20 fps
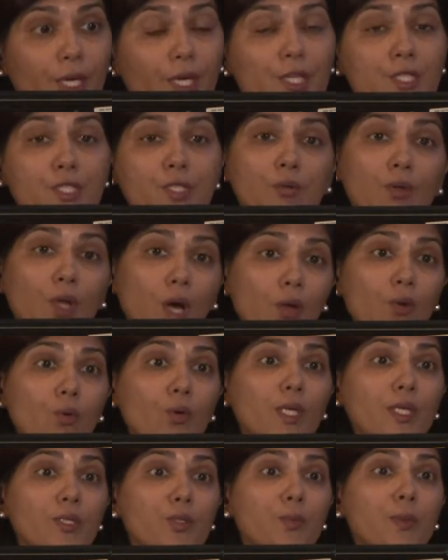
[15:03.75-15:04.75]
So not
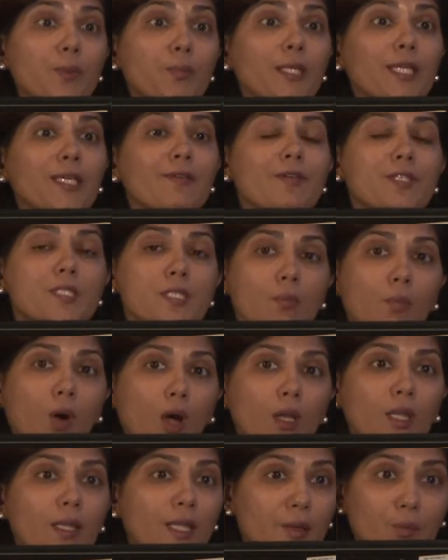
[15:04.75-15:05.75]
only do we believe it's a
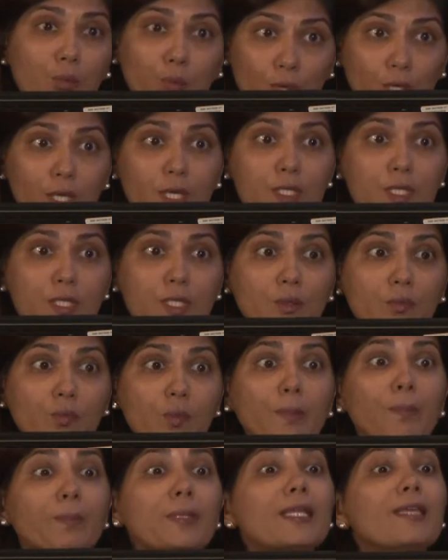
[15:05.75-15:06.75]
model that works, we
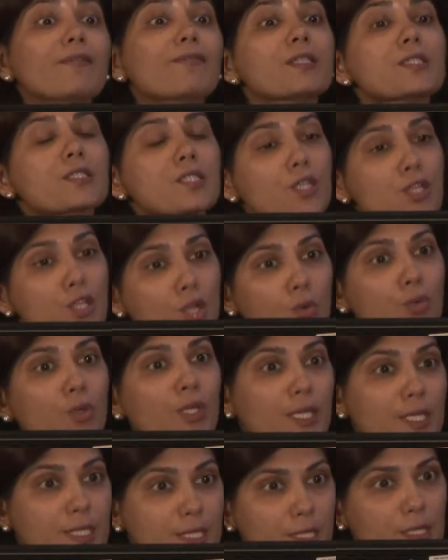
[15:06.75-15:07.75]
believe it's
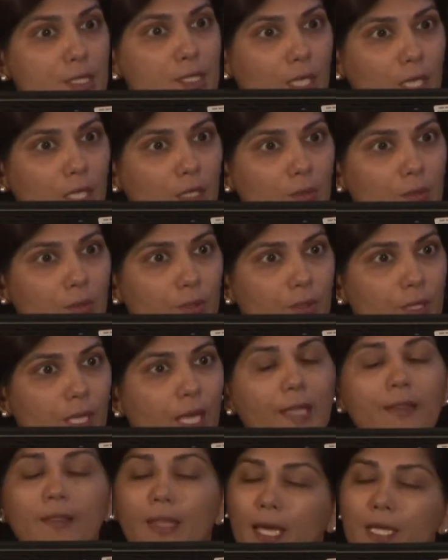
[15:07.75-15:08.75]
locally sustainable,
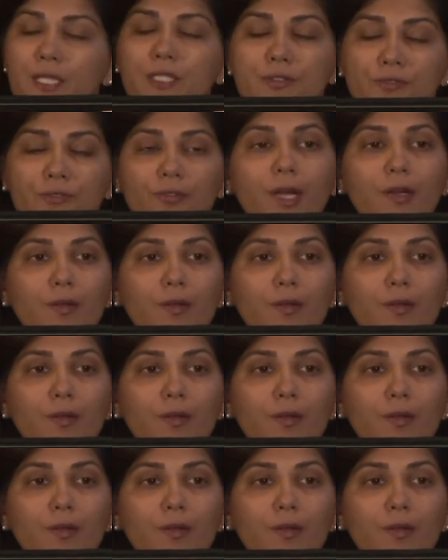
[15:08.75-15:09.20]
and that is very